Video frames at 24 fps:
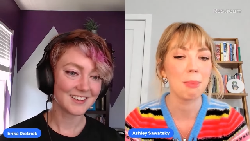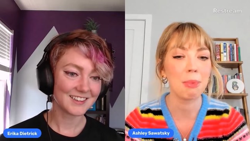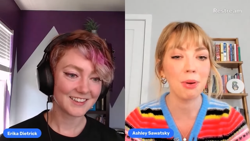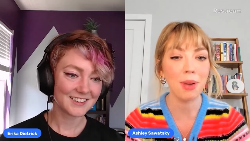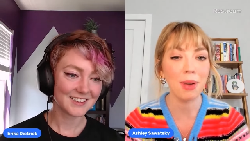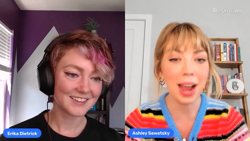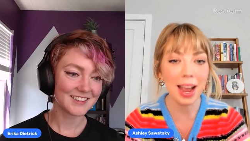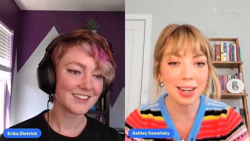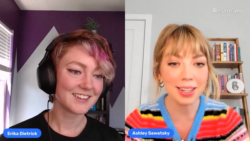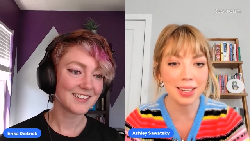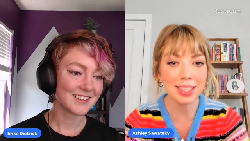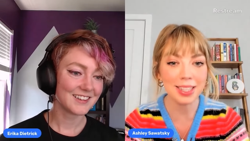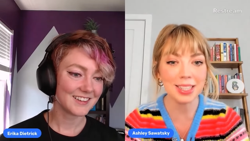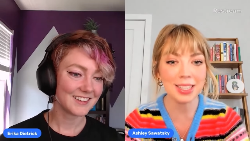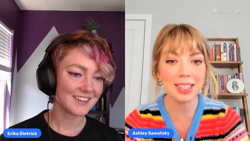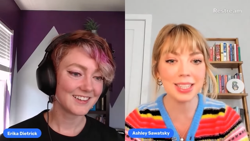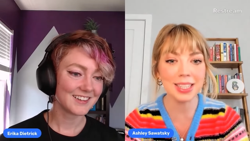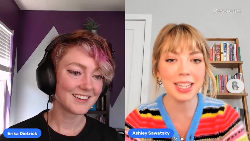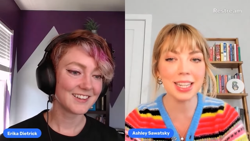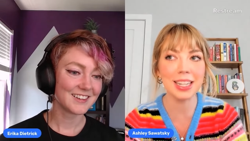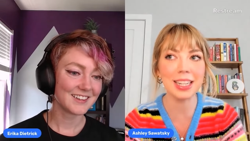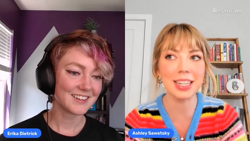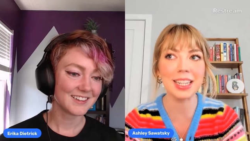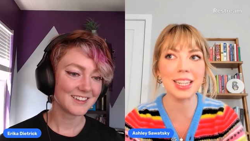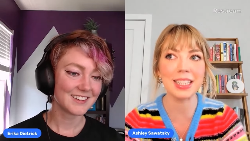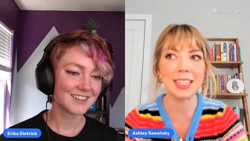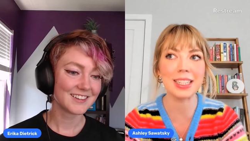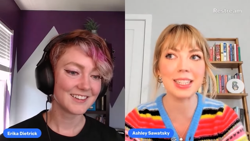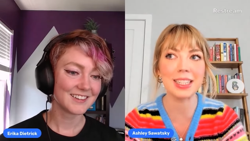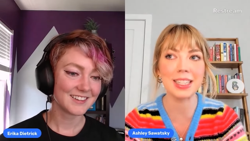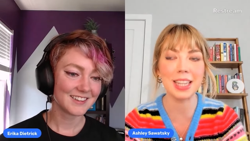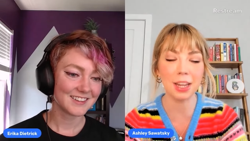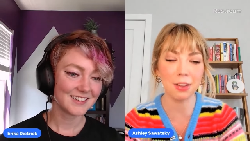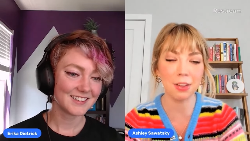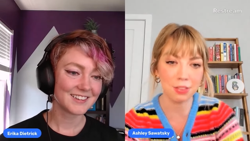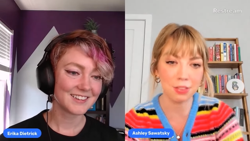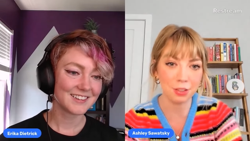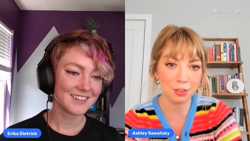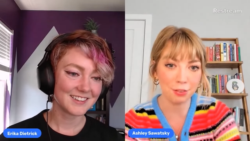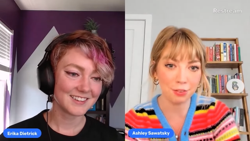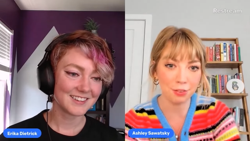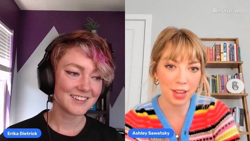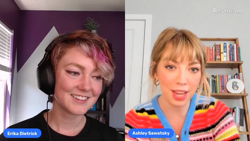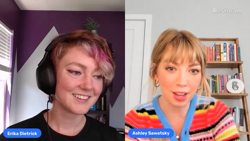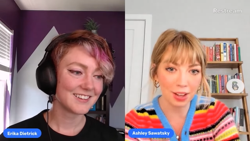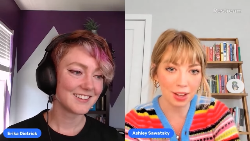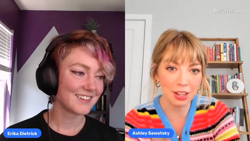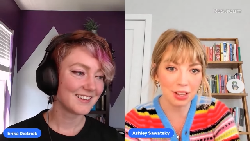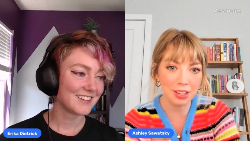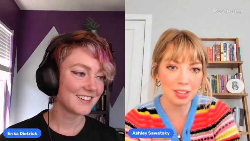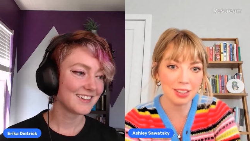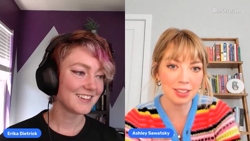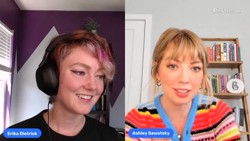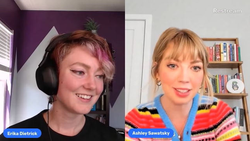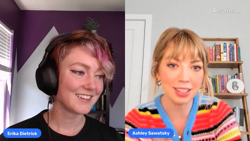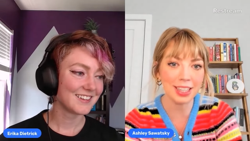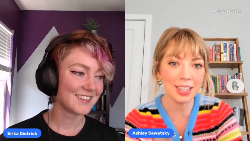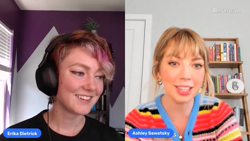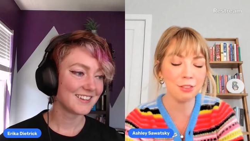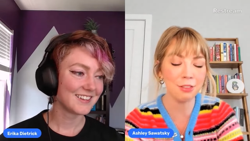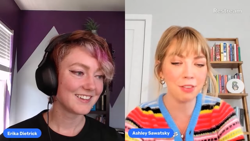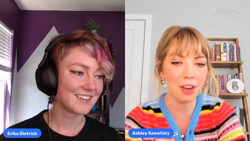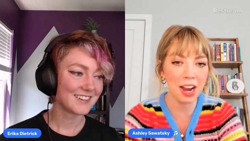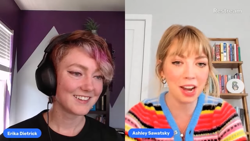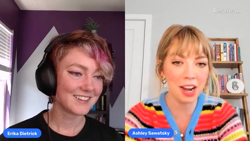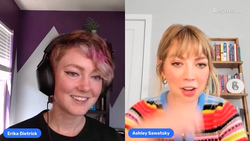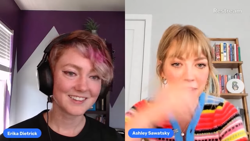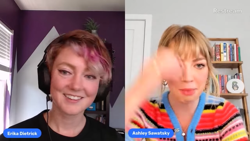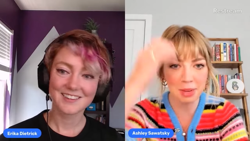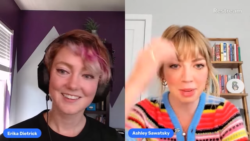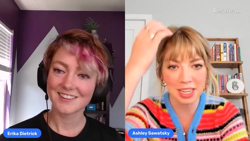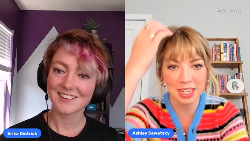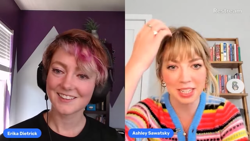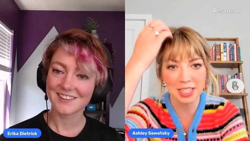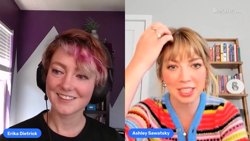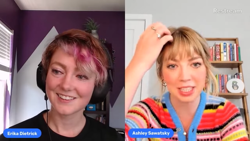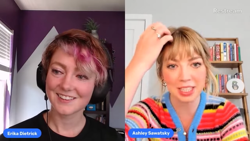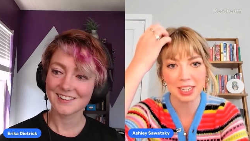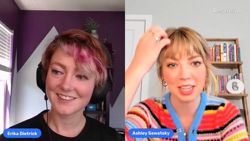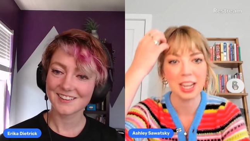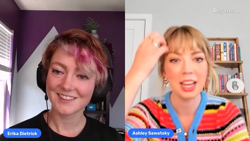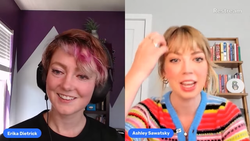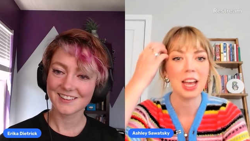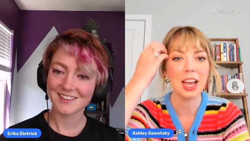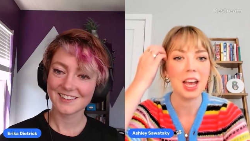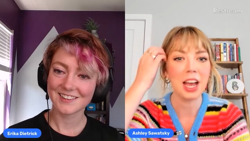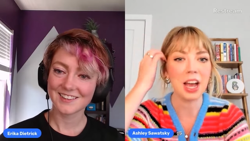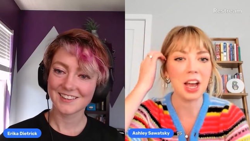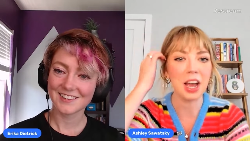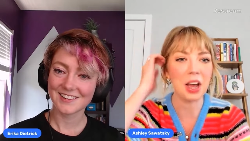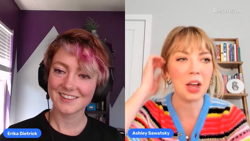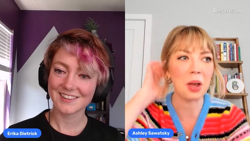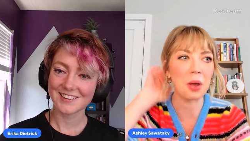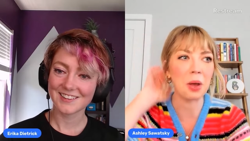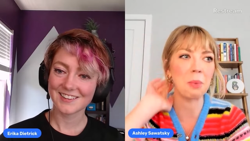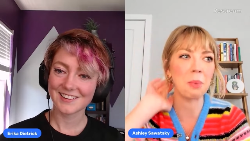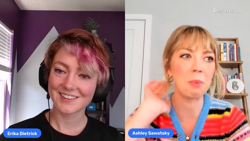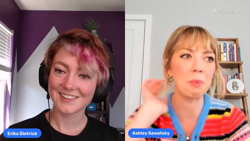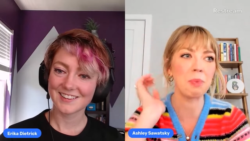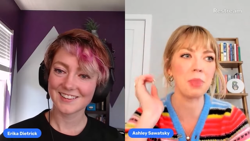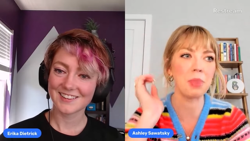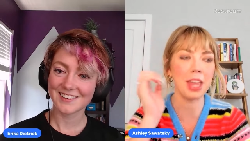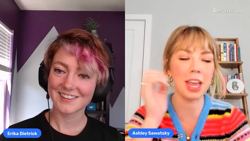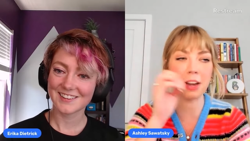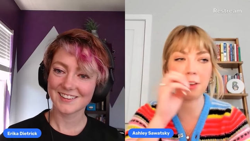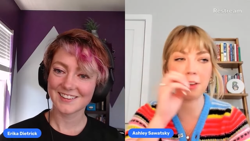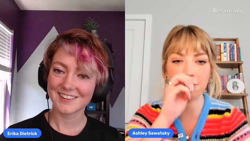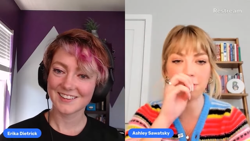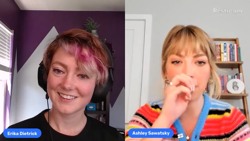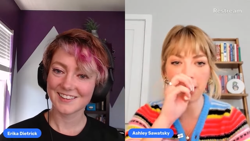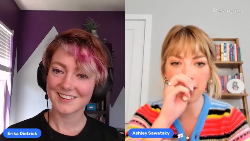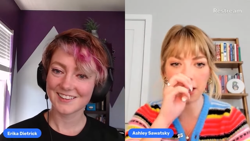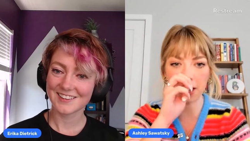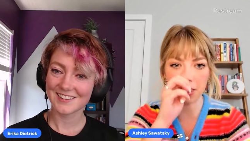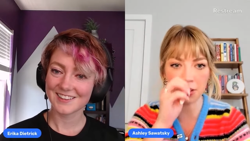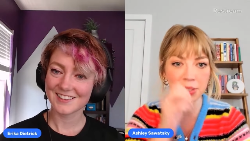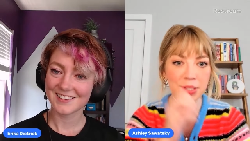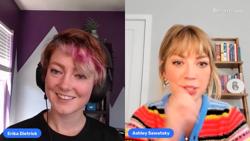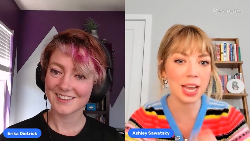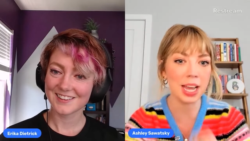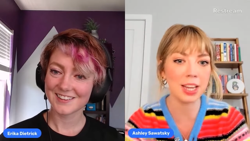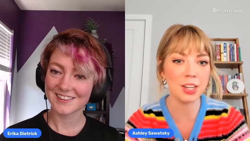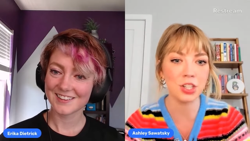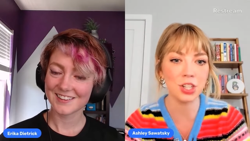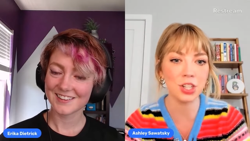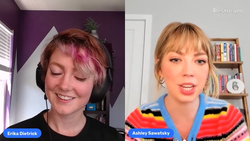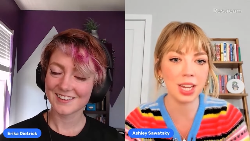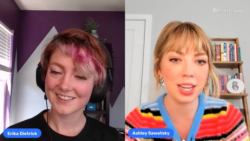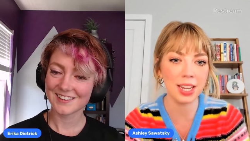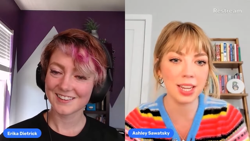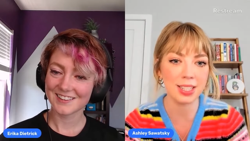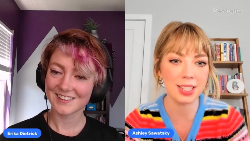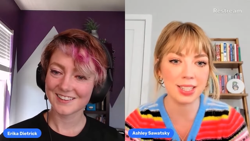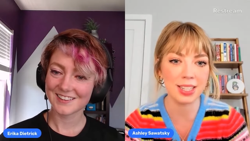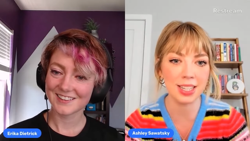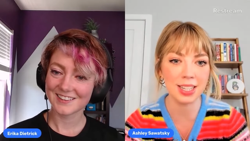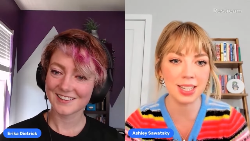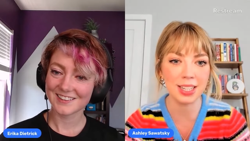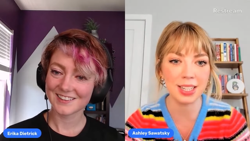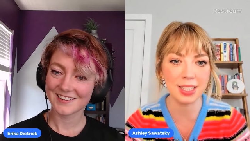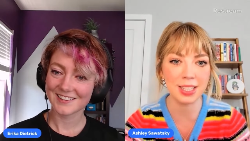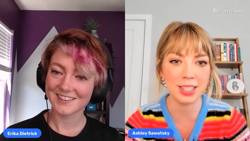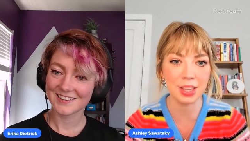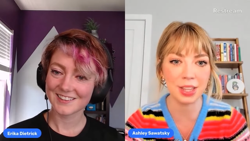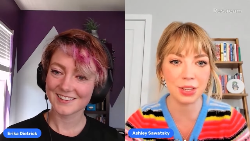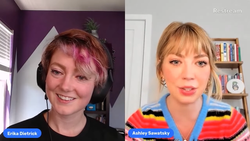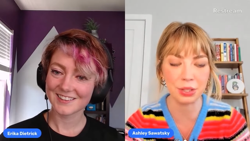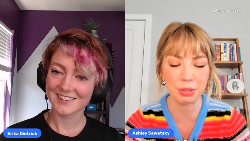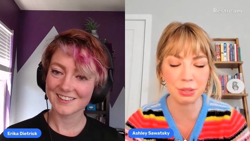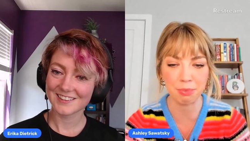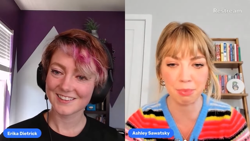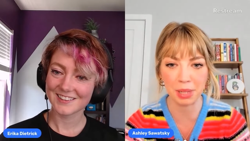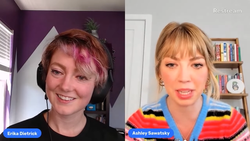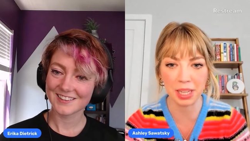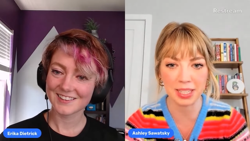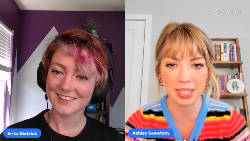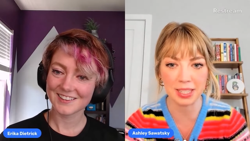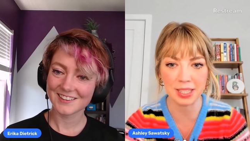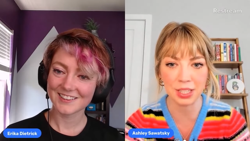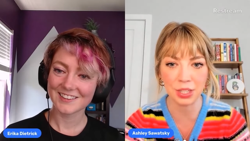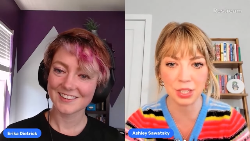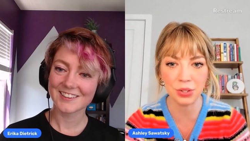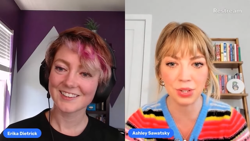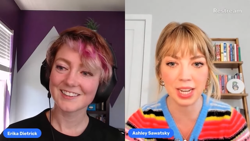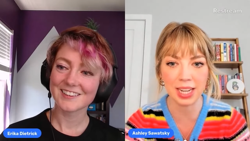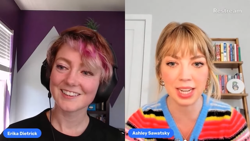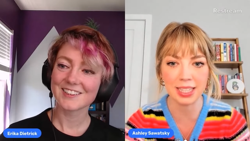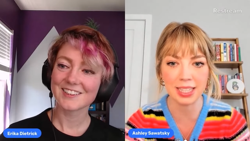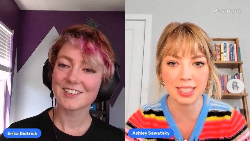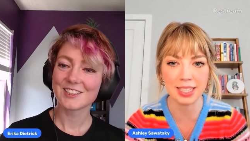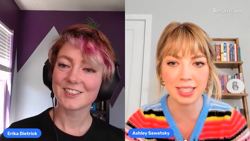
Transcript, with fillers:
Speaker 1: practice in a safe to fail environment. Um, and find those edge cases and those places you get